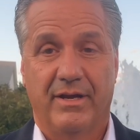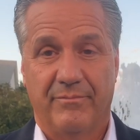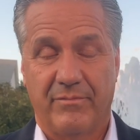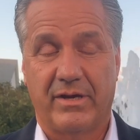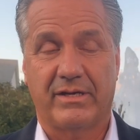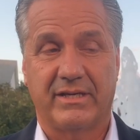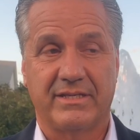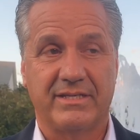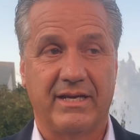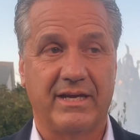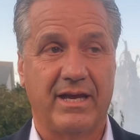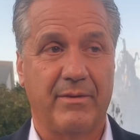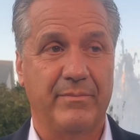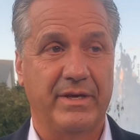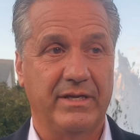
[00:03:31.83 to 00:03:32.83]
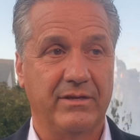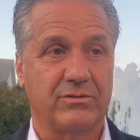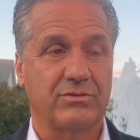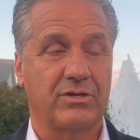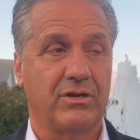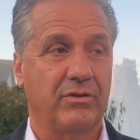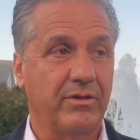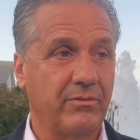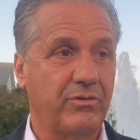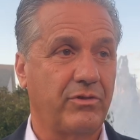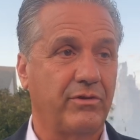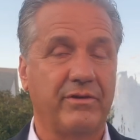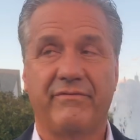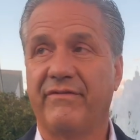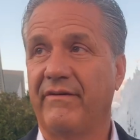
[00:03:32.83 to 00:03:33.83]
I'm not going to tell you how many years ago, there were
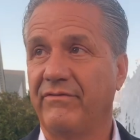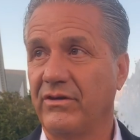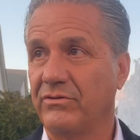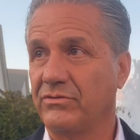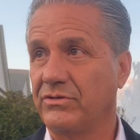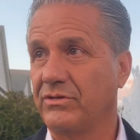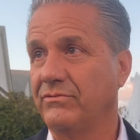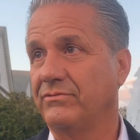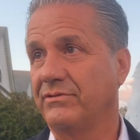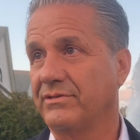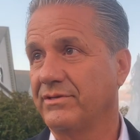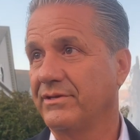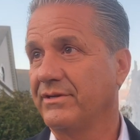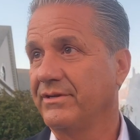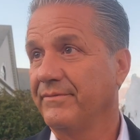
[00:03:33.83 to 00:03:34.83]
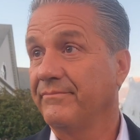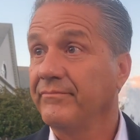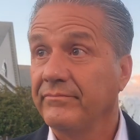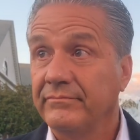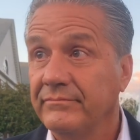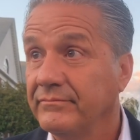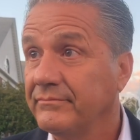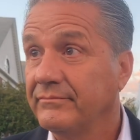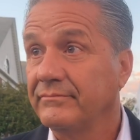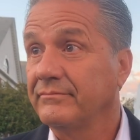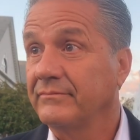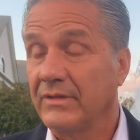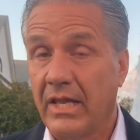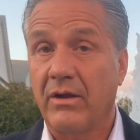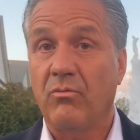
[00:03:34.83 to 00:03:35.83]
thirty-five hundred students.
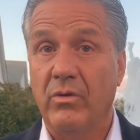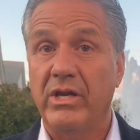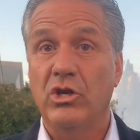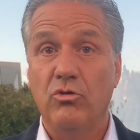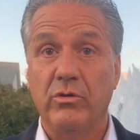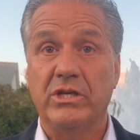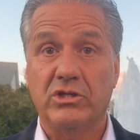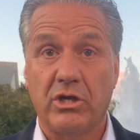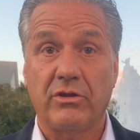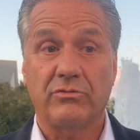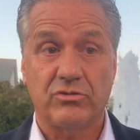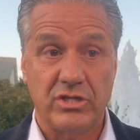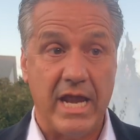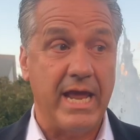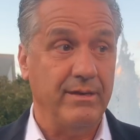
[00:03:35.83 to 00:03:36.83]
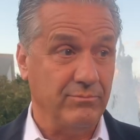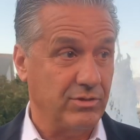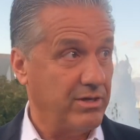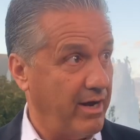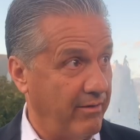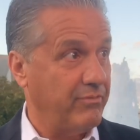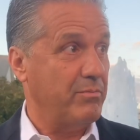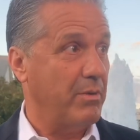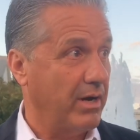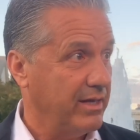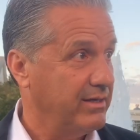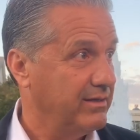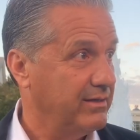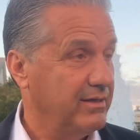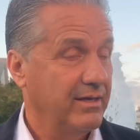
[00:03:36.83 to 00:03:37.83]
Like, we knew each other's names, everybody.
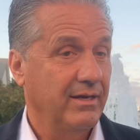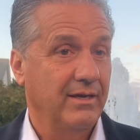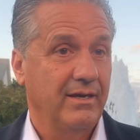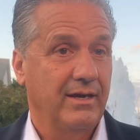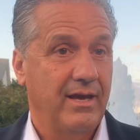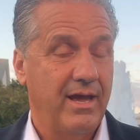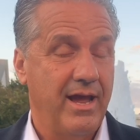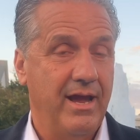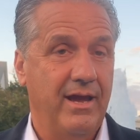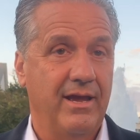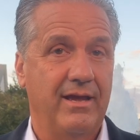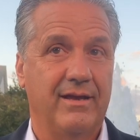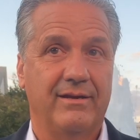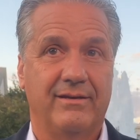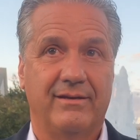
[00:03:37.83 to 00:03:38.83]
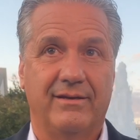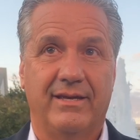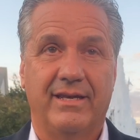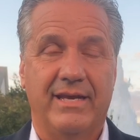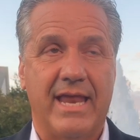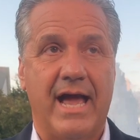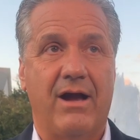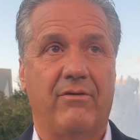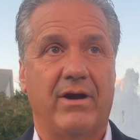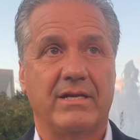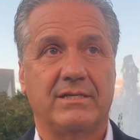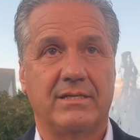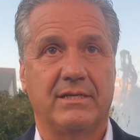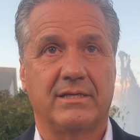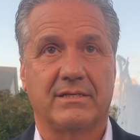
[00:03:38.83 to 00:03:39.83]
And, and now I
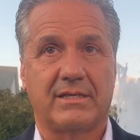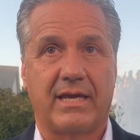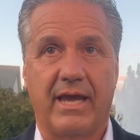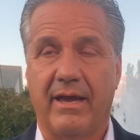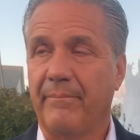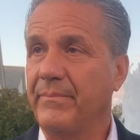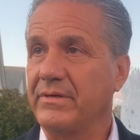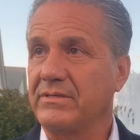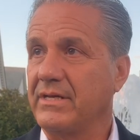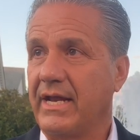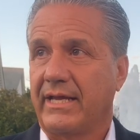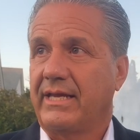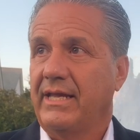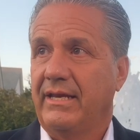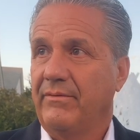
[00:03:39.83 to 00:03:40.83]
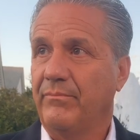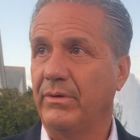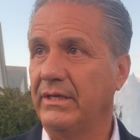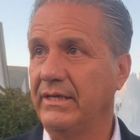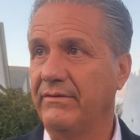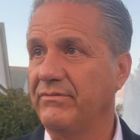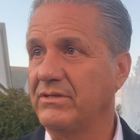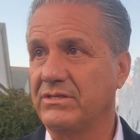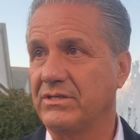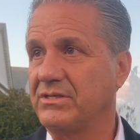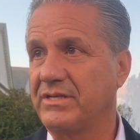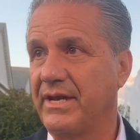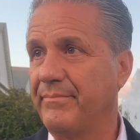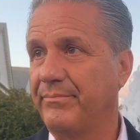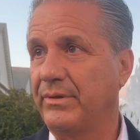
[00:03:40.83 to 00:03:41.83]
see this campus, and I can't even believe it's the
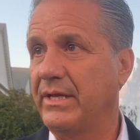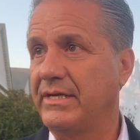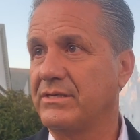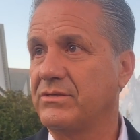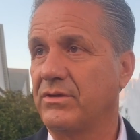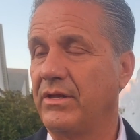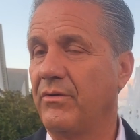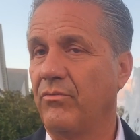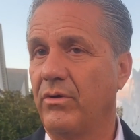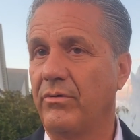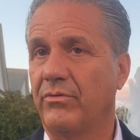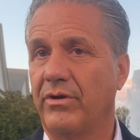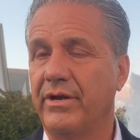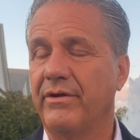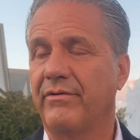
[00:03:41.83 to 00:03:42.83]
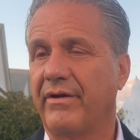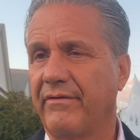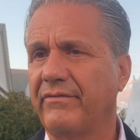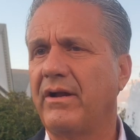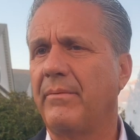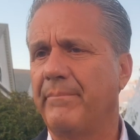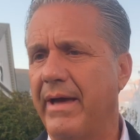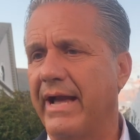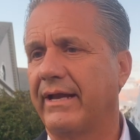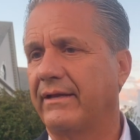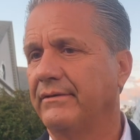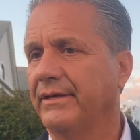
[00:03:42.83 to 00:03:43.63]
same place that we were here. And I've come back